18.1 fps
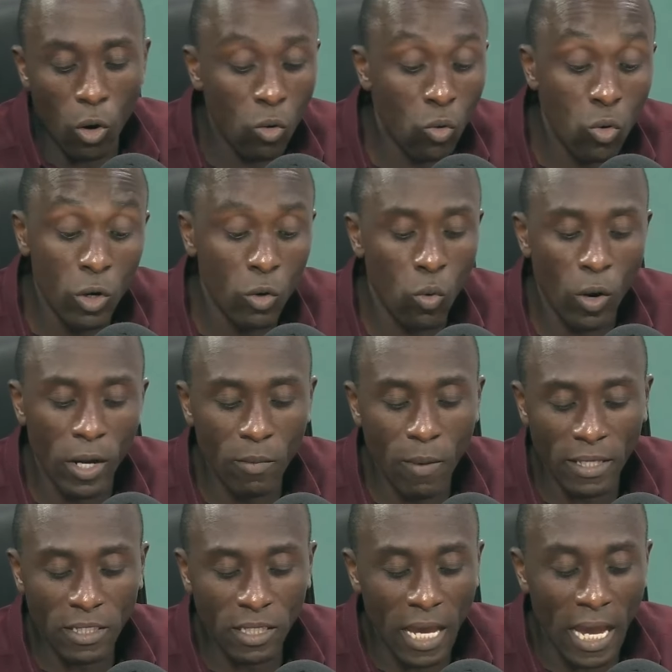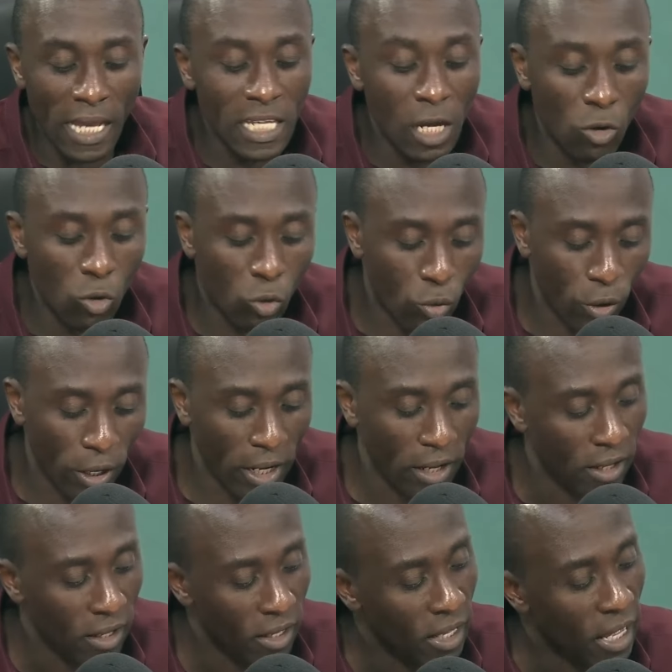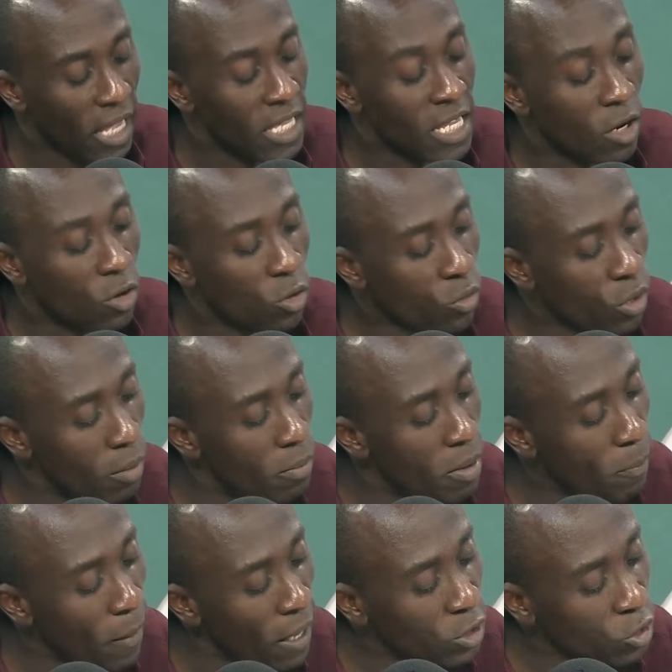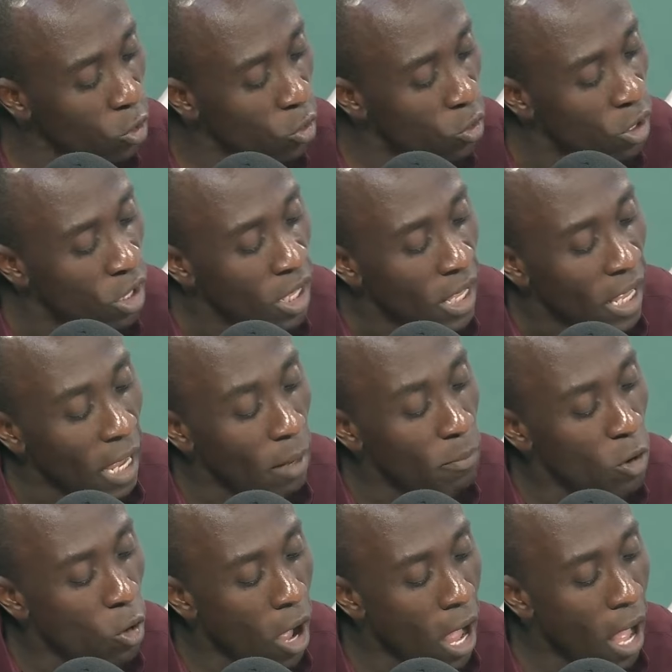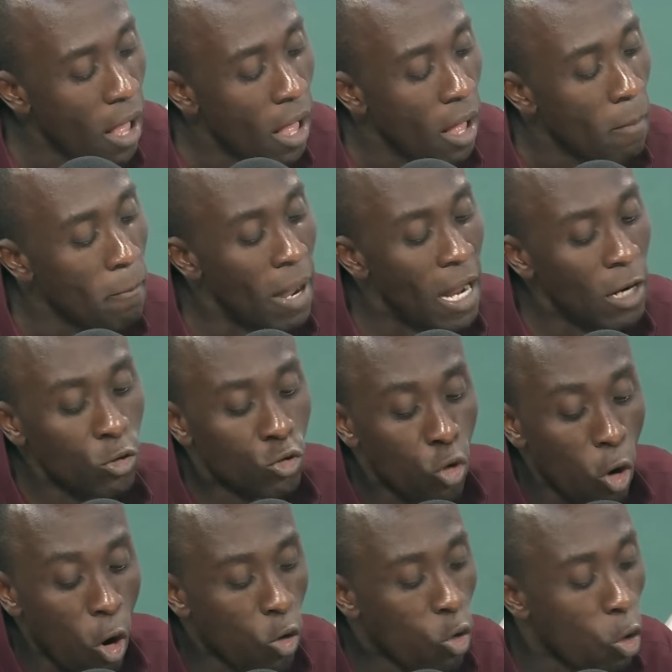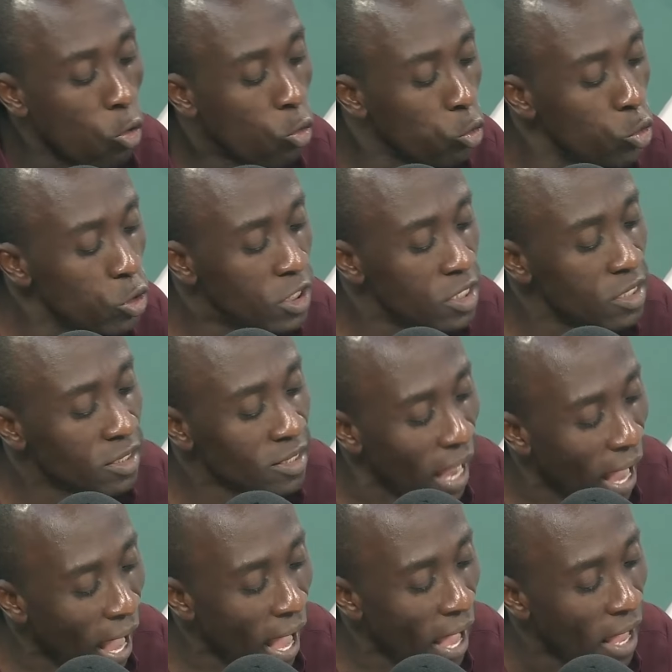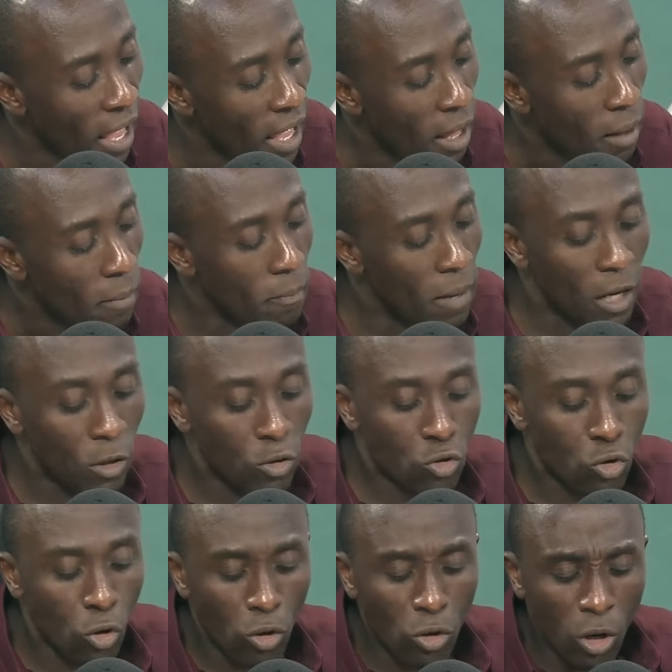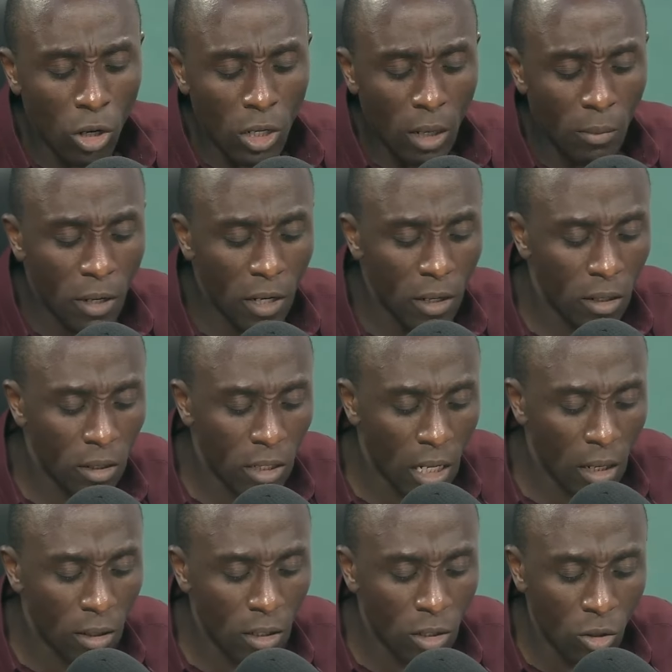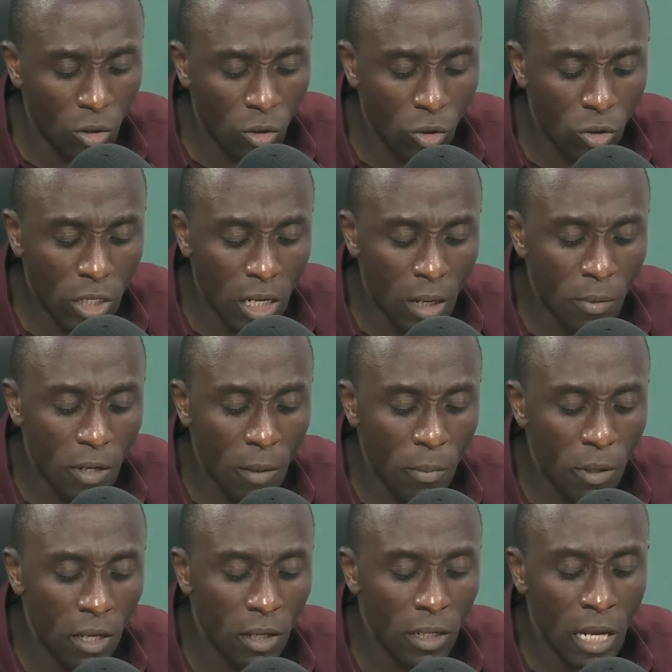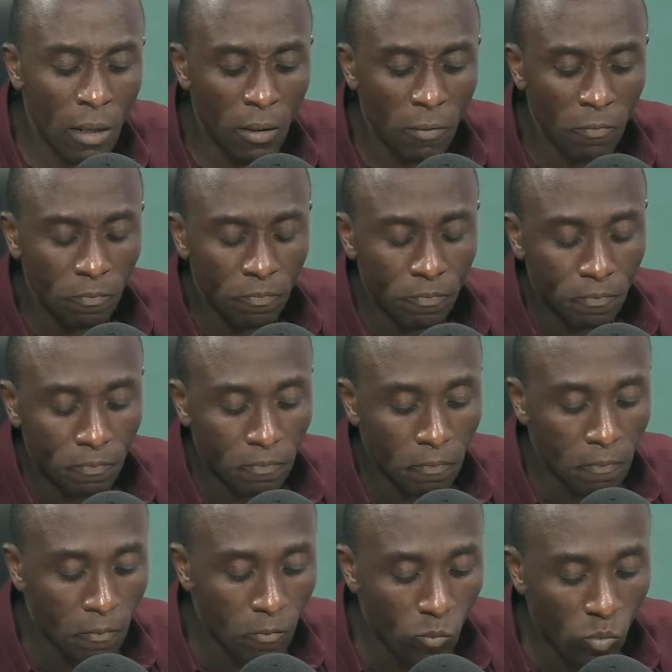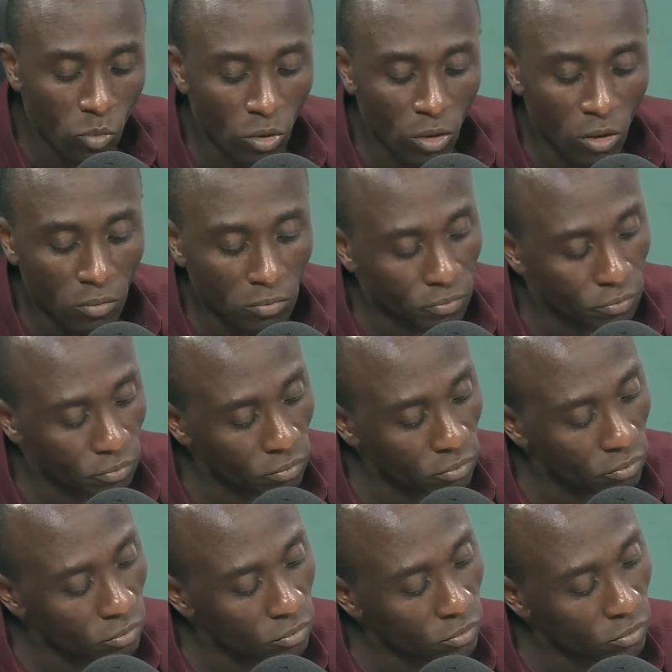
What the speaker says: Ogun ni when him as say. Enye no cre. Enye no cre me pa cho. Men draw conclusions, sir. Me, I'm drawing conclusions because I know what is going on. And I know the reality.